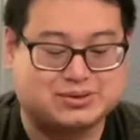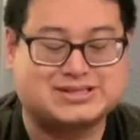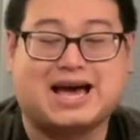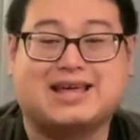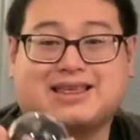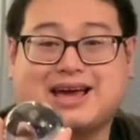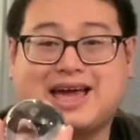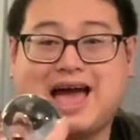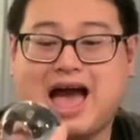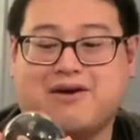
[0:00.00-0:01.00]
sad that I
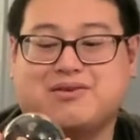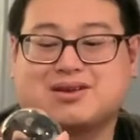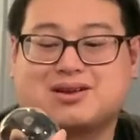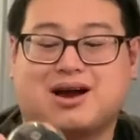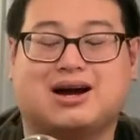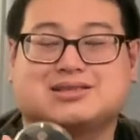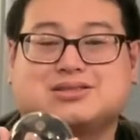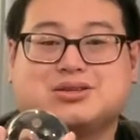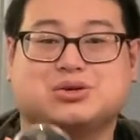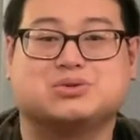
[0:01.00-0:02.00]
haven't gotten
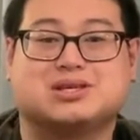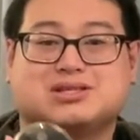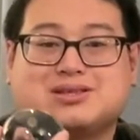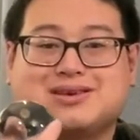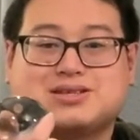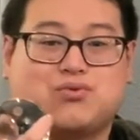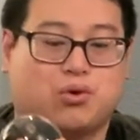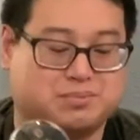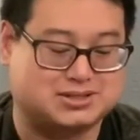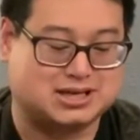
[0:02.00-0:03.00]
to use it to its full
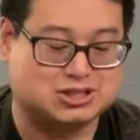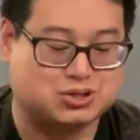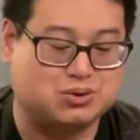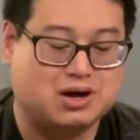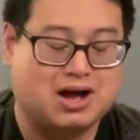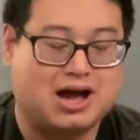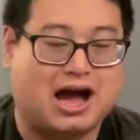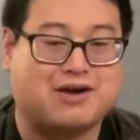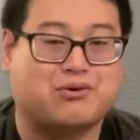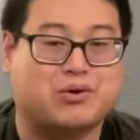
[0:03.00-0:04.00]
potential.
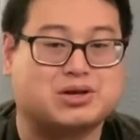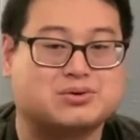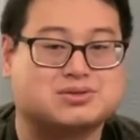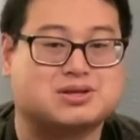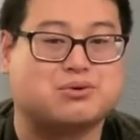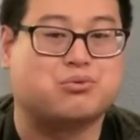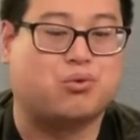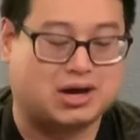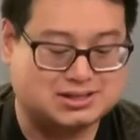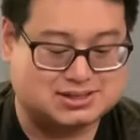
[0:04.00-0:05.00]
I've only used it
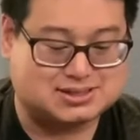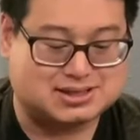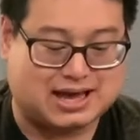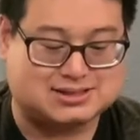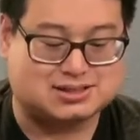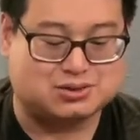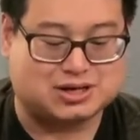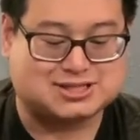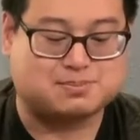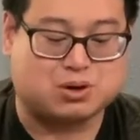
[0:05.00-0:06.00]
once as a little
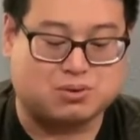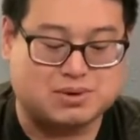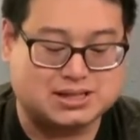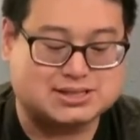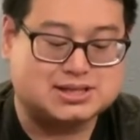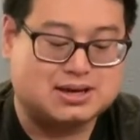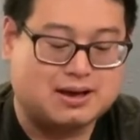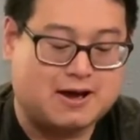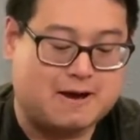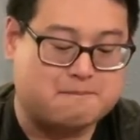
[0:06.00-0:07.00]
experiment,
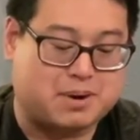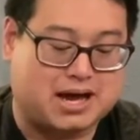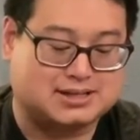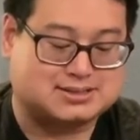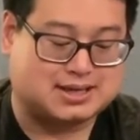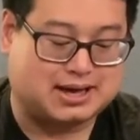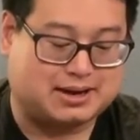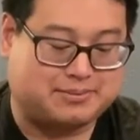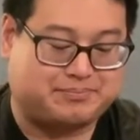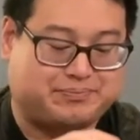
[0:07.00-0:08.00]
but
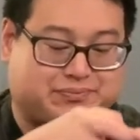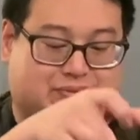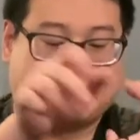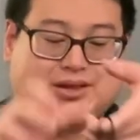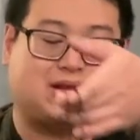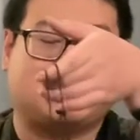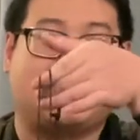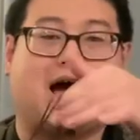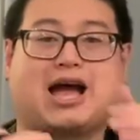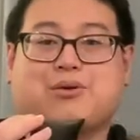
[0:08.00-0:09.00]

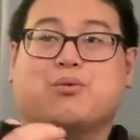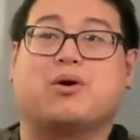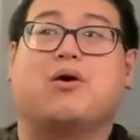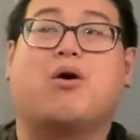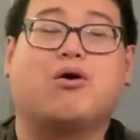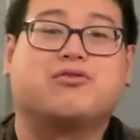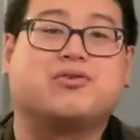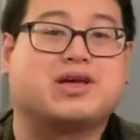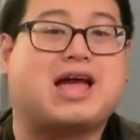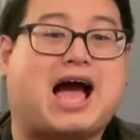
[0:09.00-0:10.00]
I will
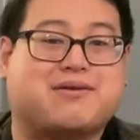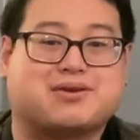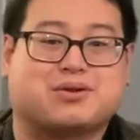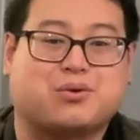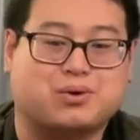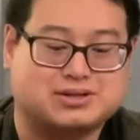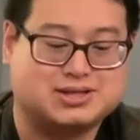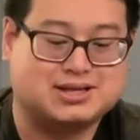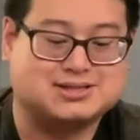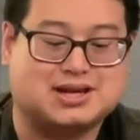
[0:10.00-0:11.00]
hopefully, after the
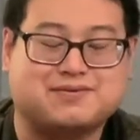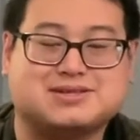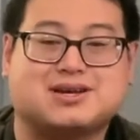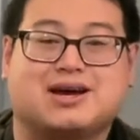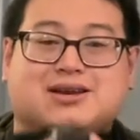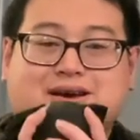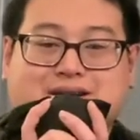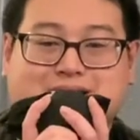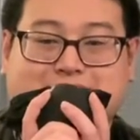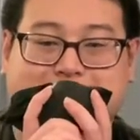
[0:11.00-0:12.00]
quarantine stuff is done,
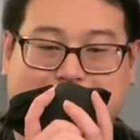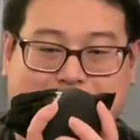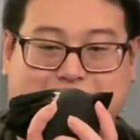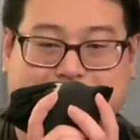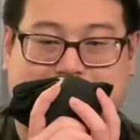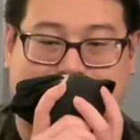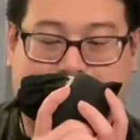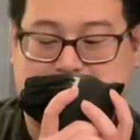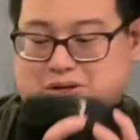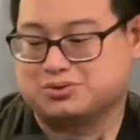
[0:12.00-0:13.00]
hopefully I will
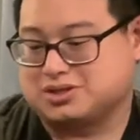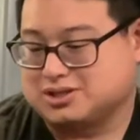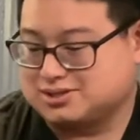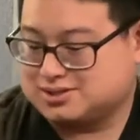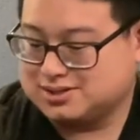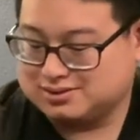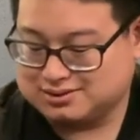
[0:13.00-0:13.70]
be using this.